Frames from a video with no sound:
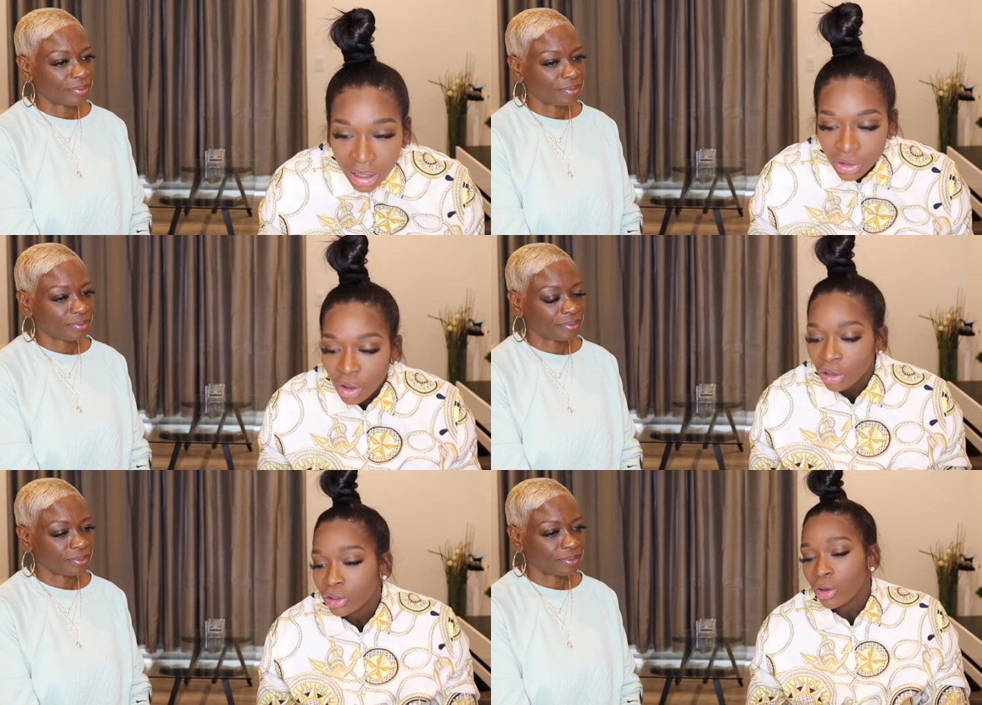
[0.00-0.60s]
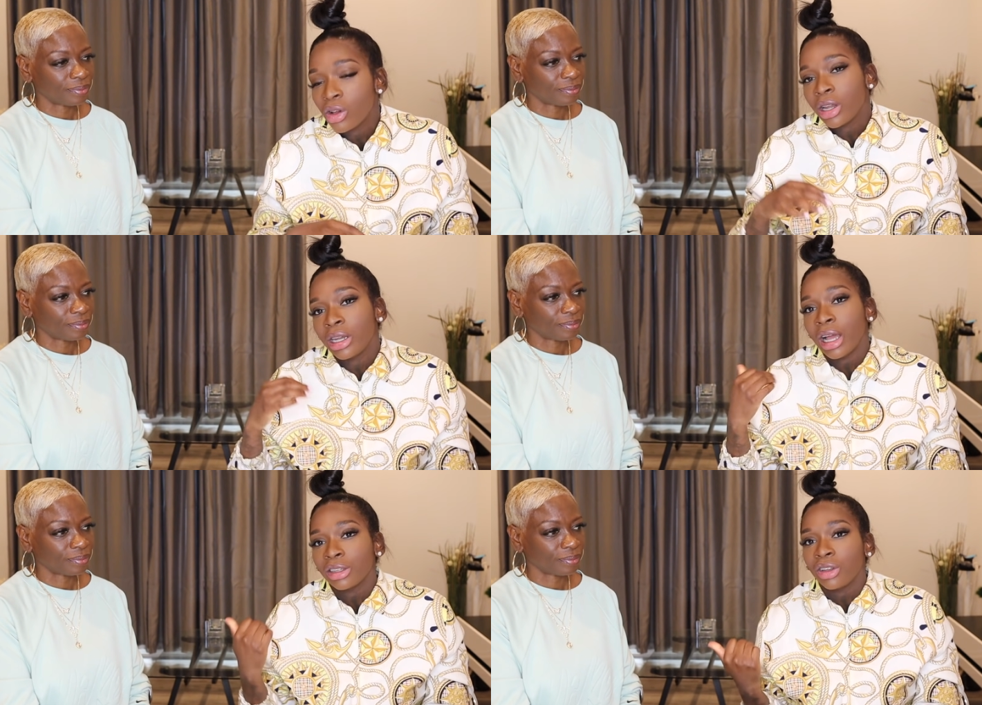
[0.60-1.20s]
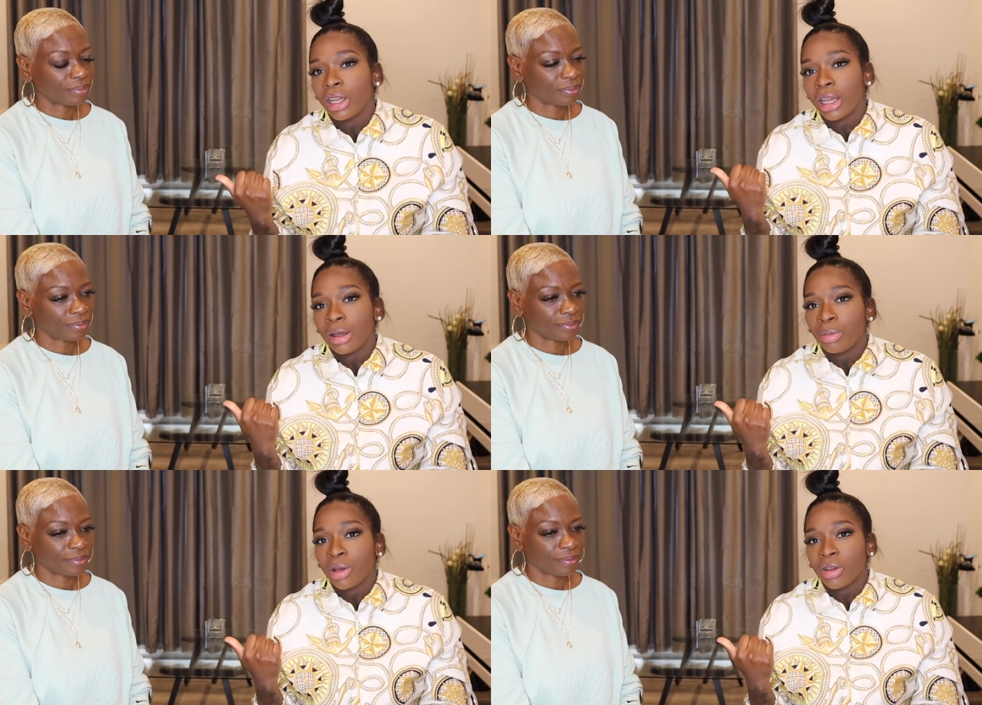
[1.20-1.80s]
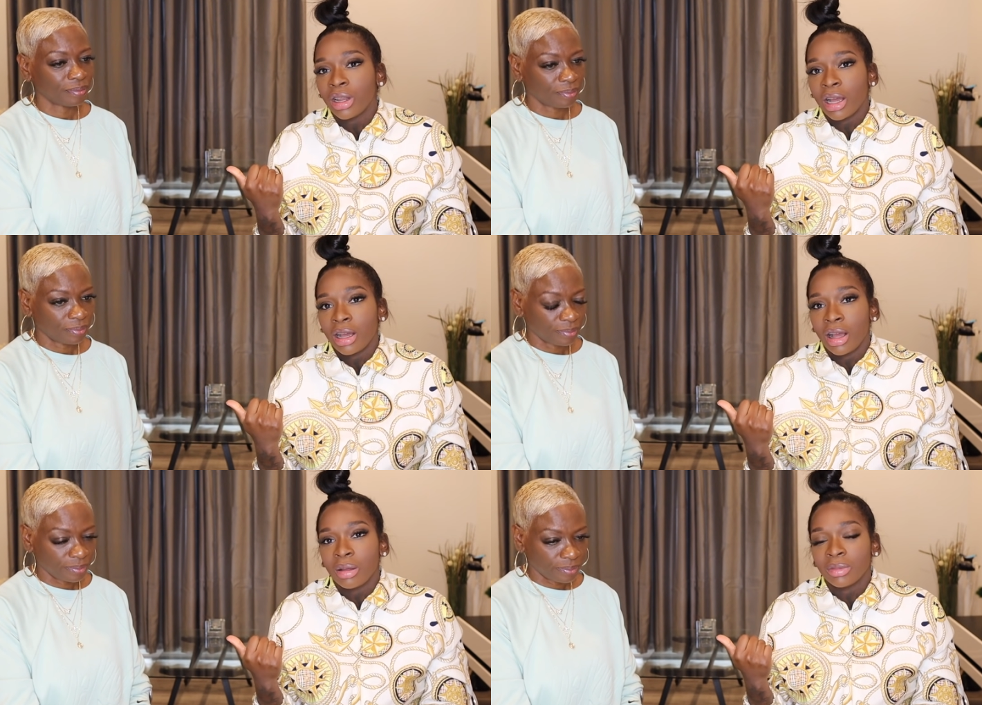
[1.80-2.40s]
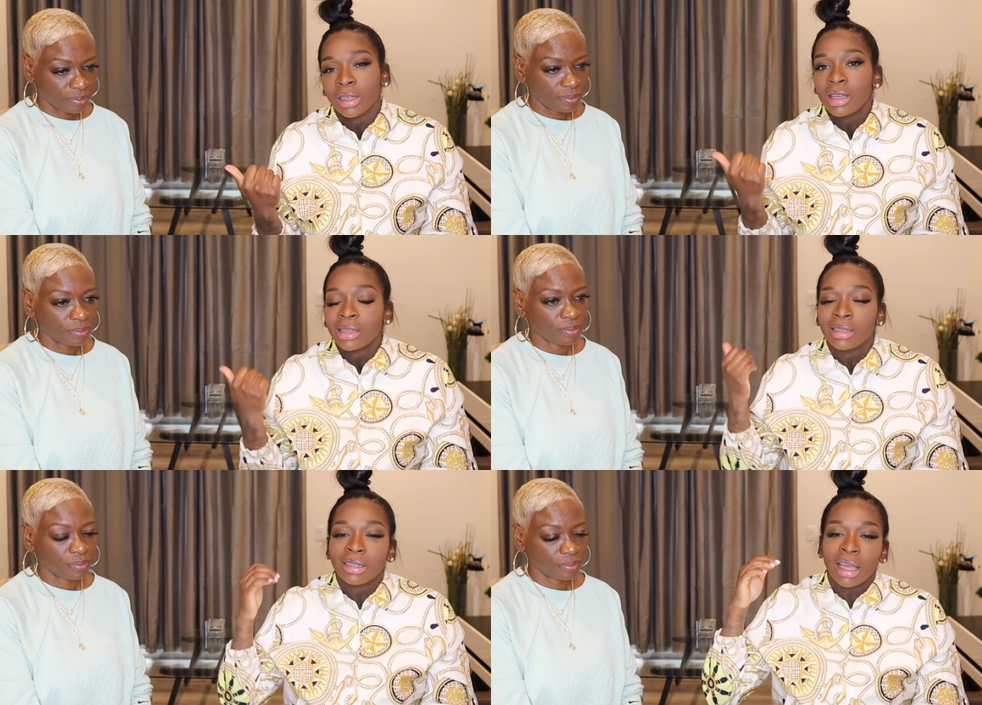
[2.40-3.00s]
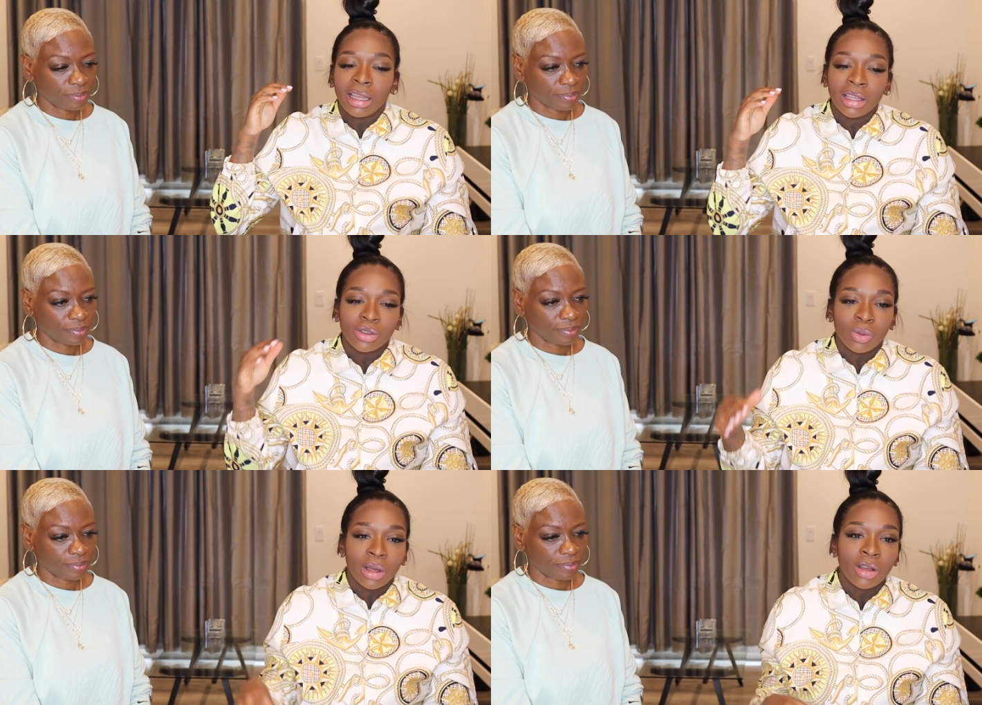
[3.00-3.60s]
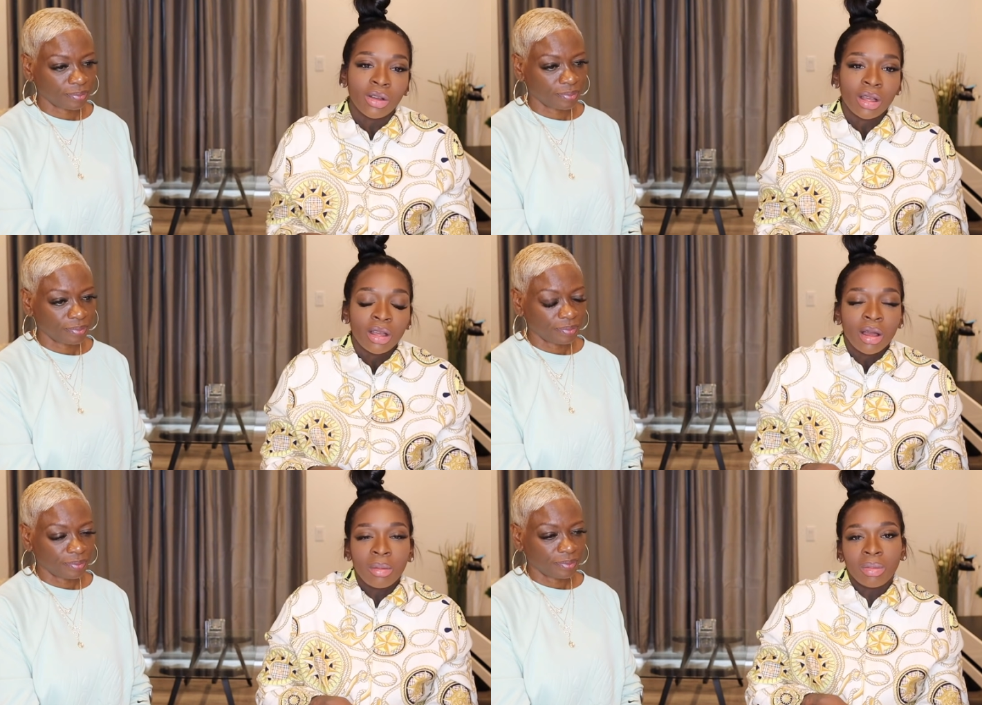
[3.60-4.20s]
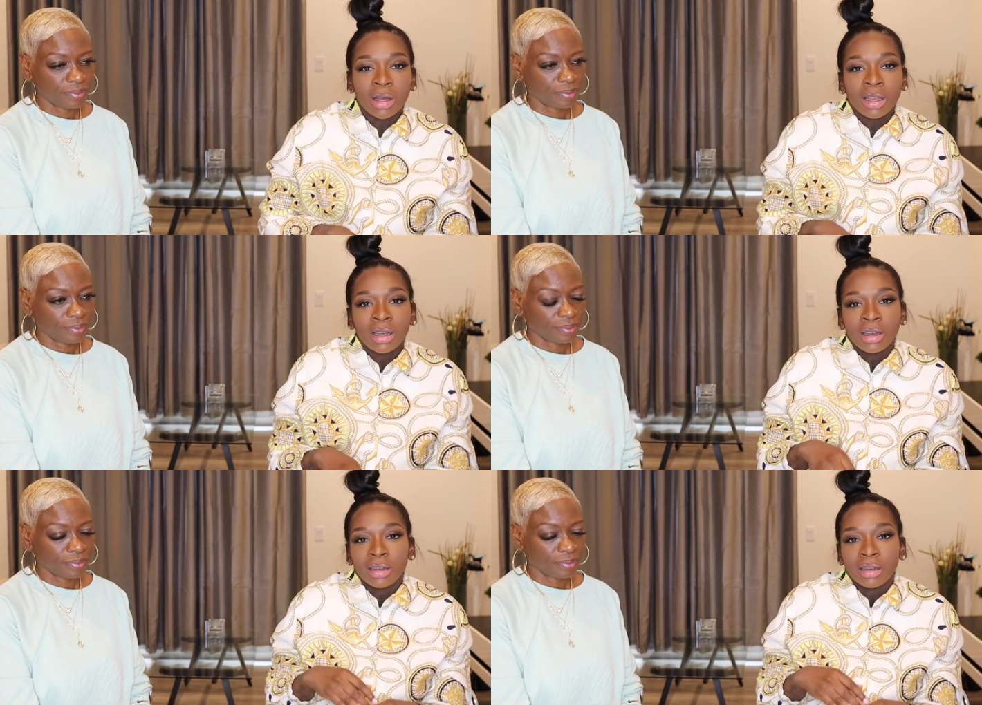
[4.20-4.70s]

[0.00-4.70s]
Speaker 1: It's also on drannkappel.com's site as well. But